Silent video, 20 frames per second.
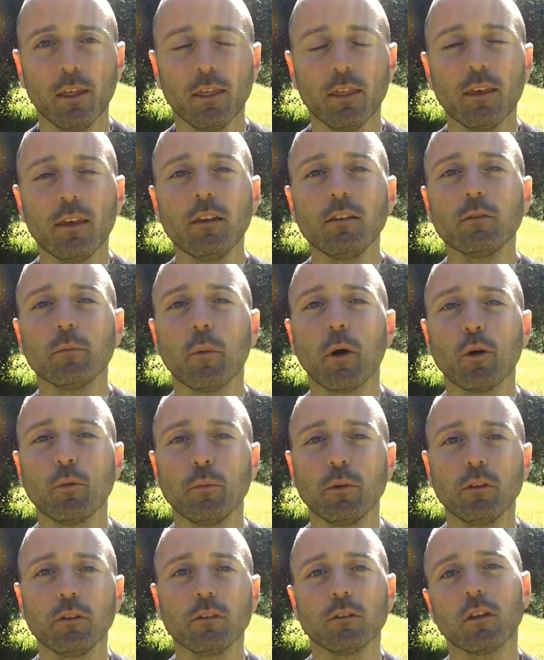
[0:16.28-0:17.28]
These
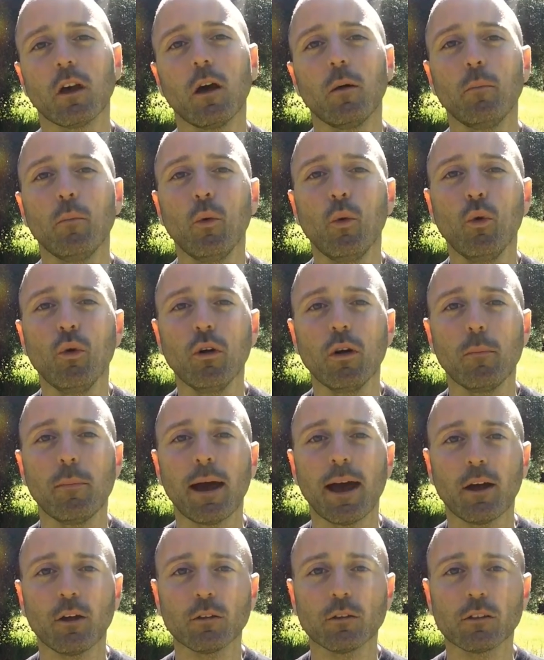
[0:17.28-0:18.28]
moments are more
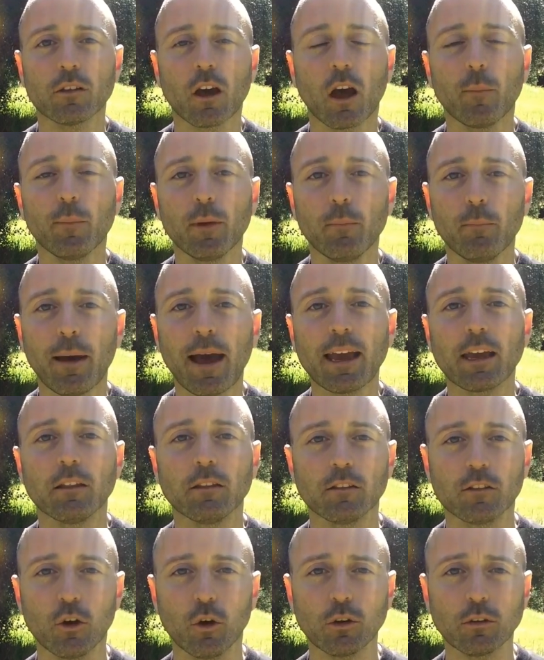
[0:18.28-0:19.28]
about coming back
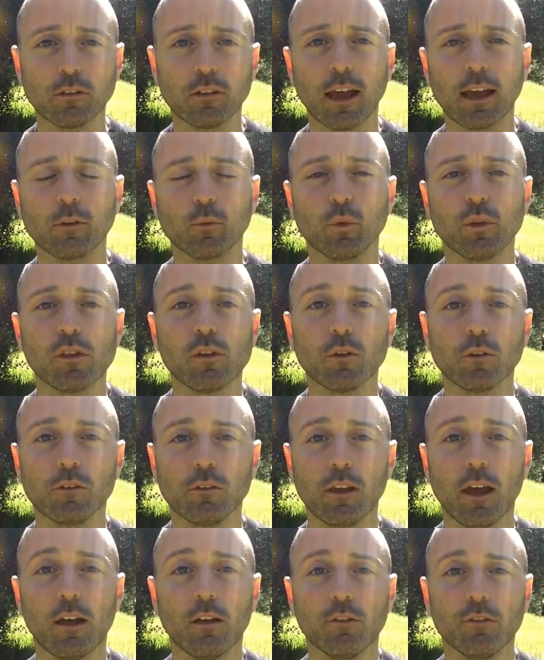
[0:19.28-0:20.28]
into contact with
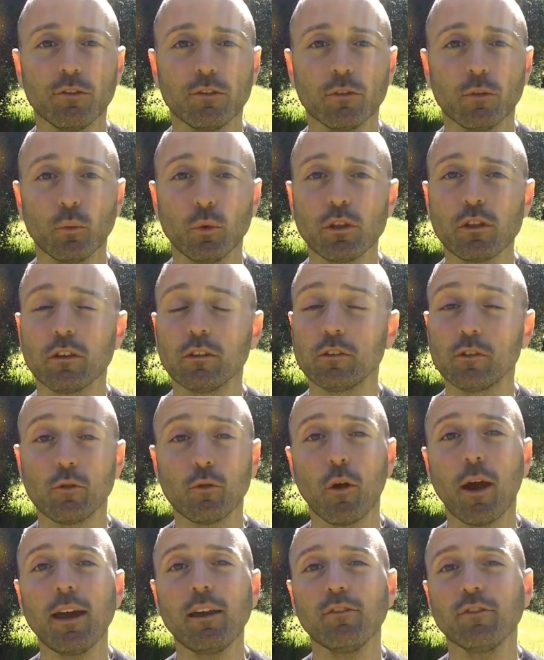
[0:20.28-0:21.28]
yourself, which is
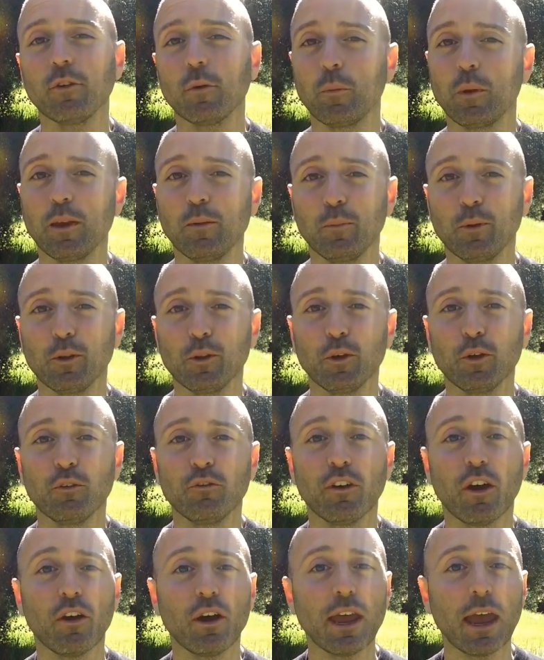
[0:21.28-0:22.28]
great for people who are
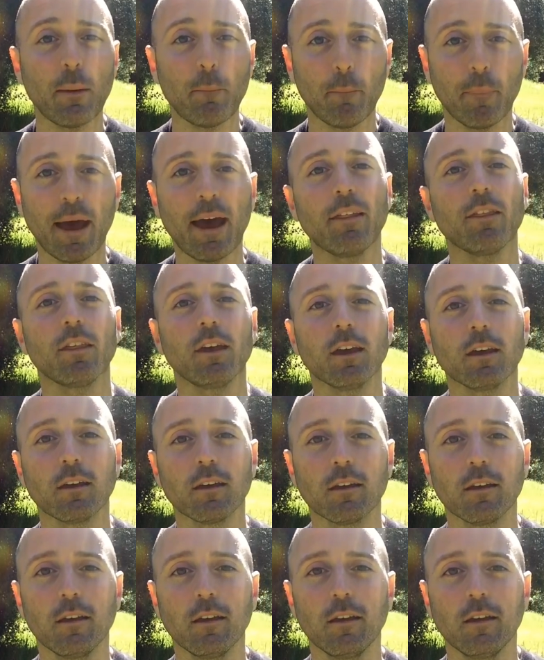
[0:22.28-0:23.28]
very
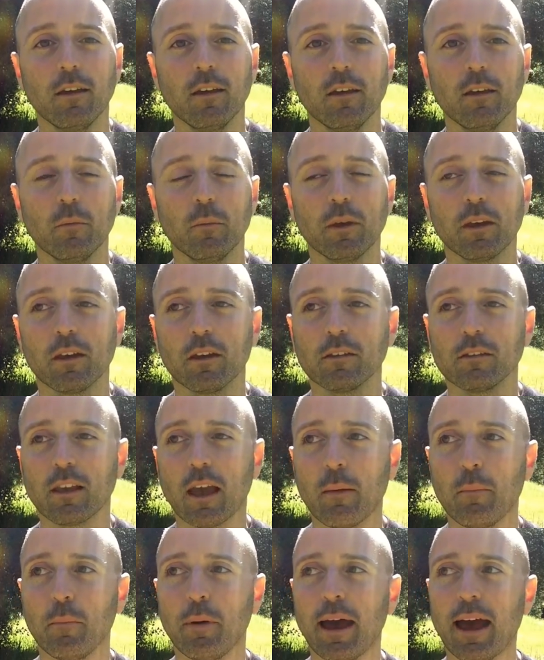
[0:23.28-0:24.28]
empathic, because
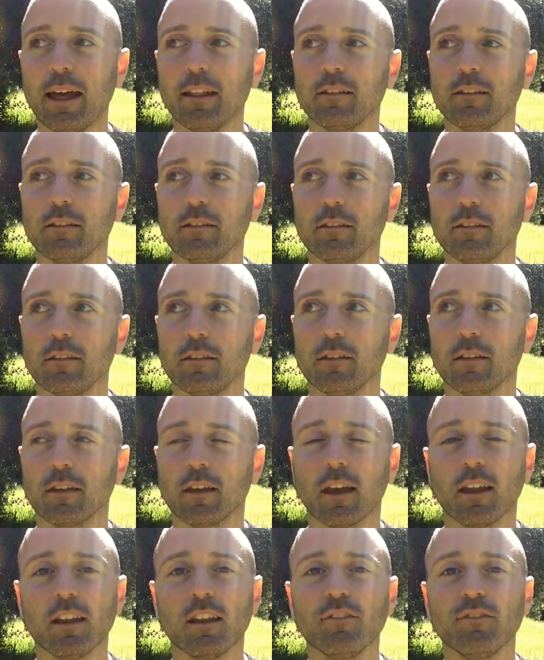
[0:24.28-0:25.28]
empaths
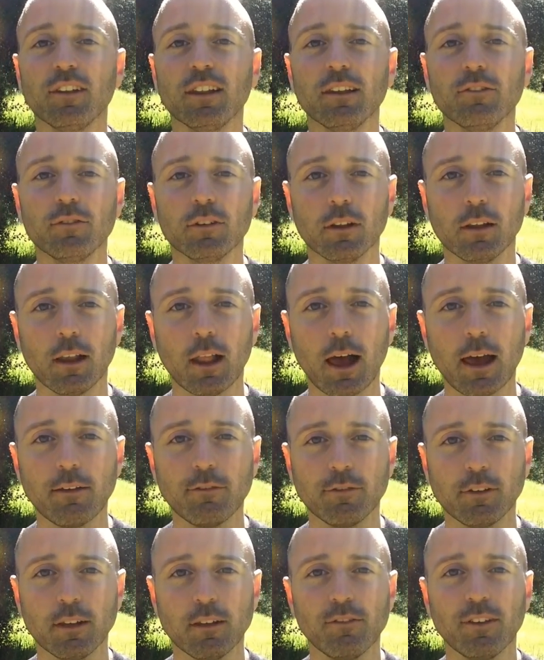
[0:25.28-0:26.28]
can have lived a
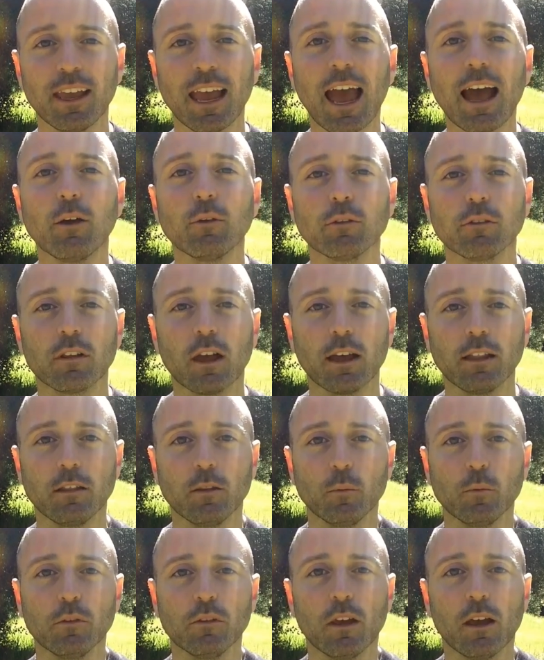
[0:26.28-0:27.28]
life living outside
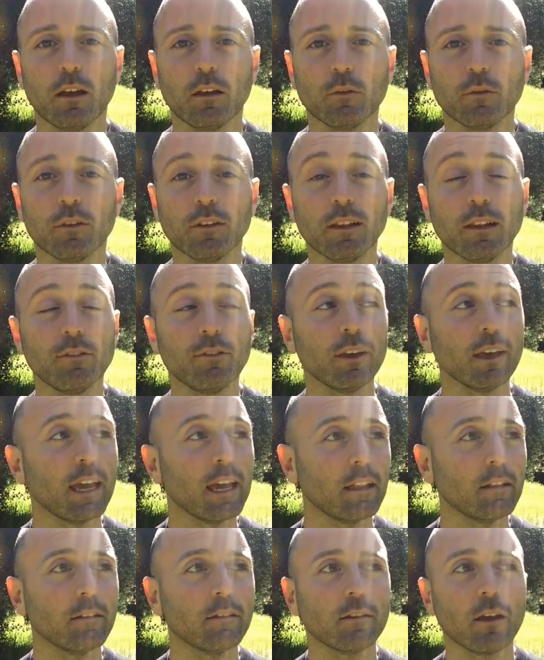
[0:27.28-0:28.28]
themselves, living
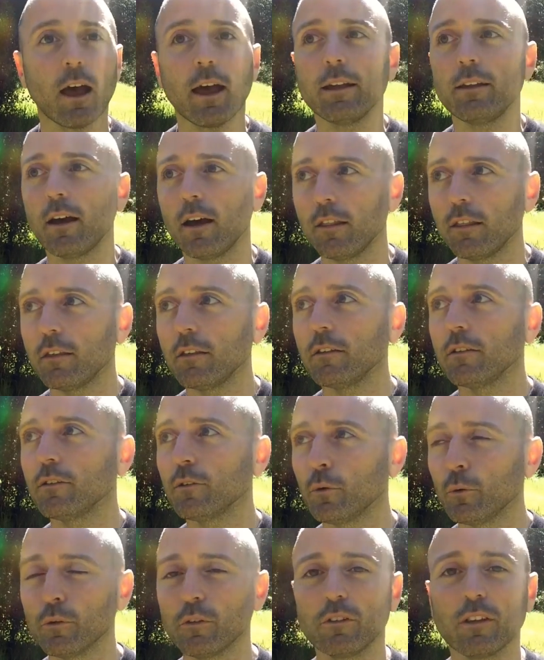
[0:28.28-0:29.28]
inside
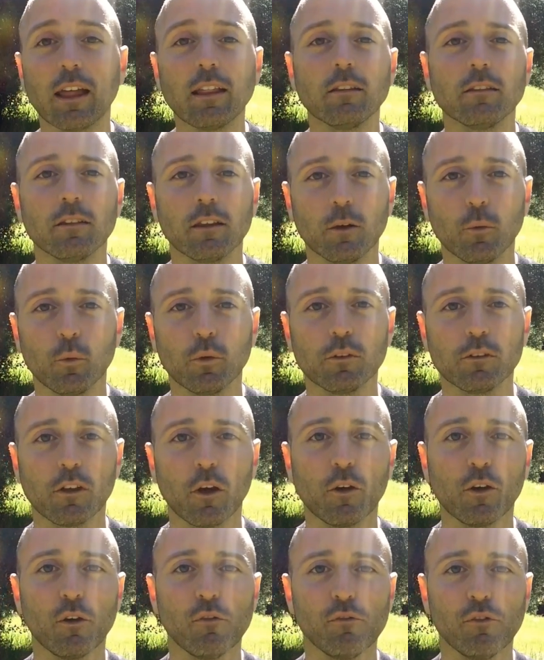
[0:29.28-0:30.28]
others, or sensing what's
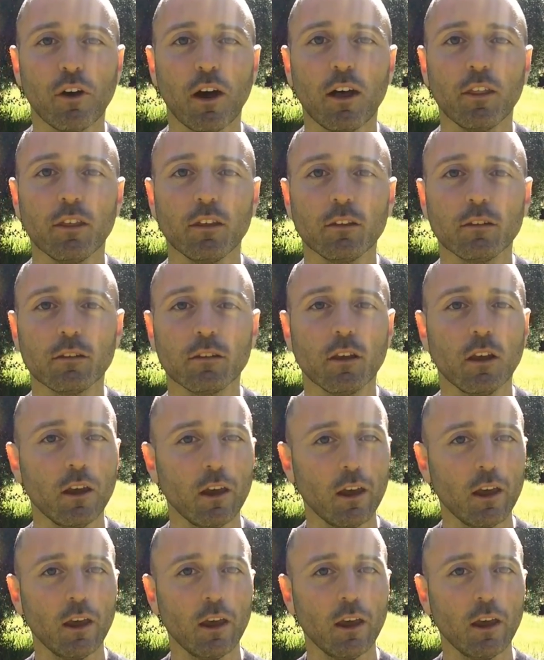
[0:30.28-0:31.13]
going on for others,